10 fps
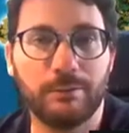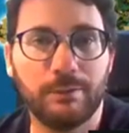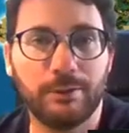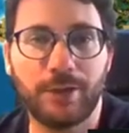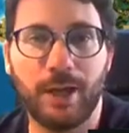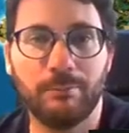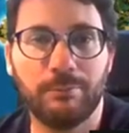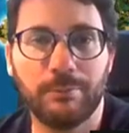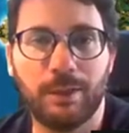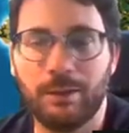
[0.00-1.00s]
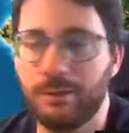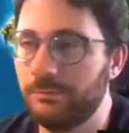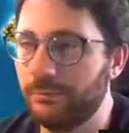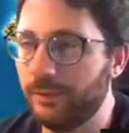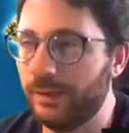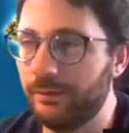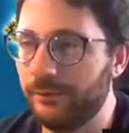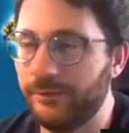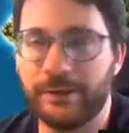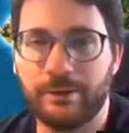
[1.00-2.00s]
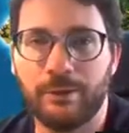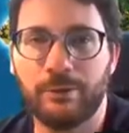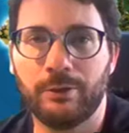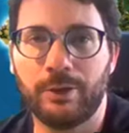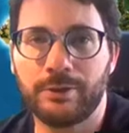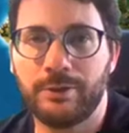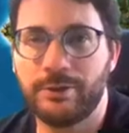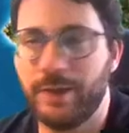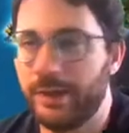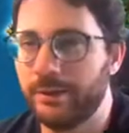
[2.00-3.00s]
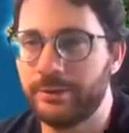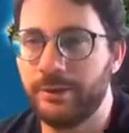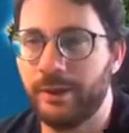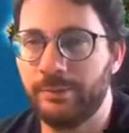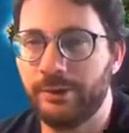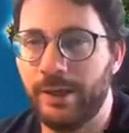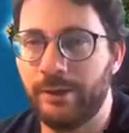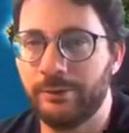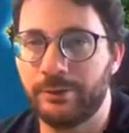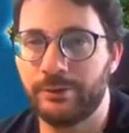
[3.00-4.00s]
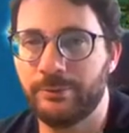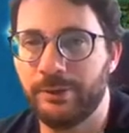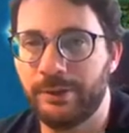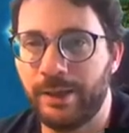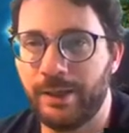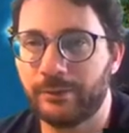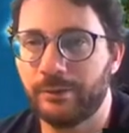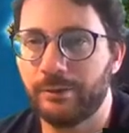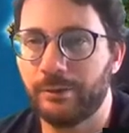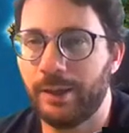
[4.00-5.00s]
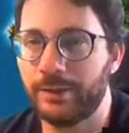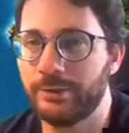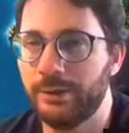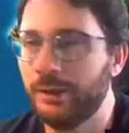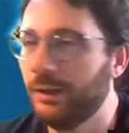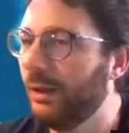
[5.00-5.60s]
Good job. That effect didn't look as good as that yesterday, but now it looks really nice, actually.